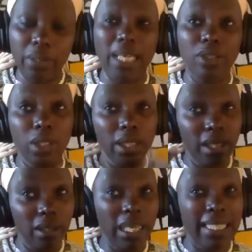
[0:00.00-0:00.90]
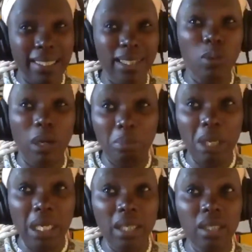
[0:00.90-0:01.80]
We're actually going to exceed the 1
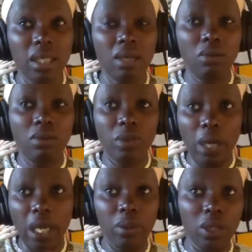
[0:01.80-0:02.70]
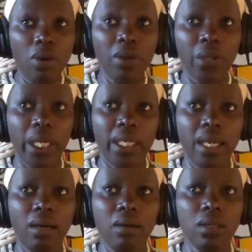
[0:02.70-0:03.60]
million with the way we're going right
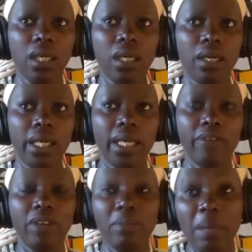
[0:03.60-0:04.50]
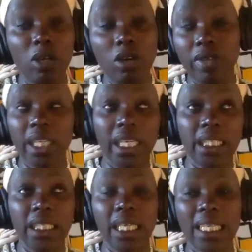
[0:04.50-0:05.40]
now. And I think maybe
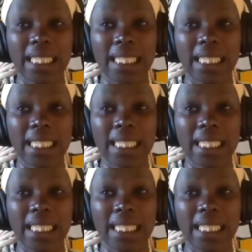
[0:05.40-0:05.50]
COVID-19 has